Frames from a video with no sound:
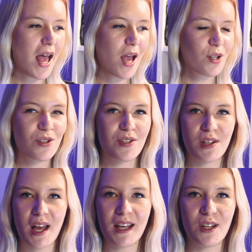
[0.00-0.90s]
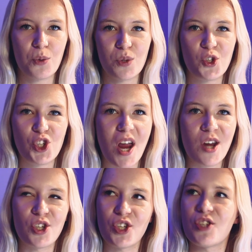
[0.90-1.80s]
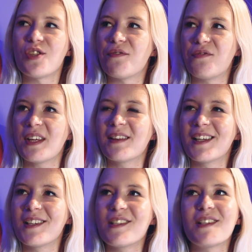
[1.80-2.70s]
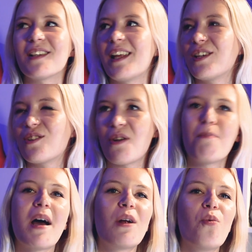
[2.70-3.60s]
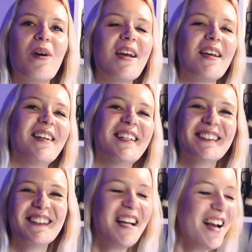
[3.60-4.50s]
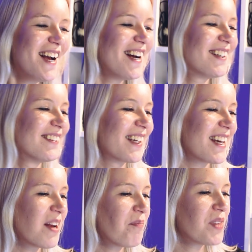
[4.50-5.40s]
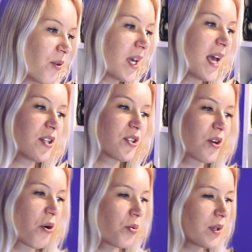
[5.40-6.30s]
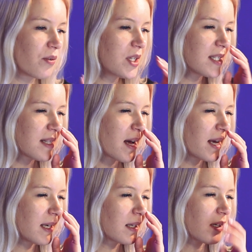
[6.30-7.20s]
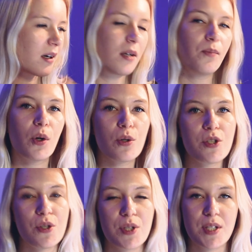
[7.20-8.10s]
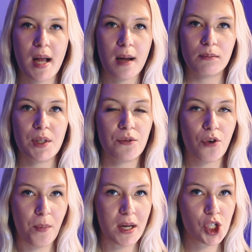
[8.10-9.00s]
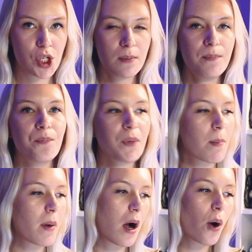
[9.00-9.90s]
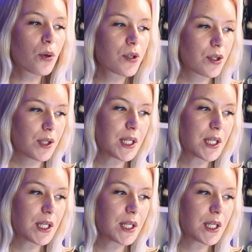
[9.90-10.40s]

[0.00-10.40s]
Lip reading: and you will change the Finland to a better way. Okay, so there is also some information about